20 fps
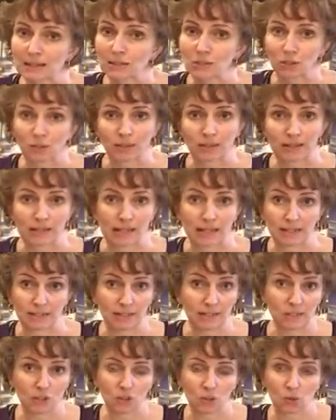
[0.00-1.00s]
It's a great side
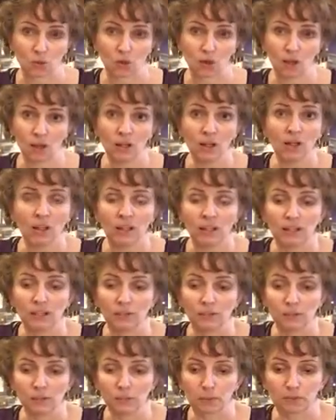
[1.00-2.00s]
dish, or
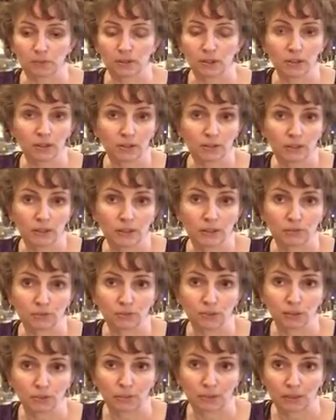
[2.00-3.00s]
if you prefer, you can eat it
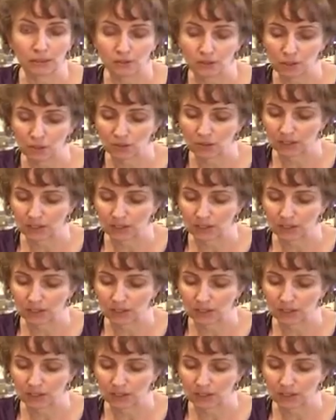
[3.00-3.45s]
for your meal. So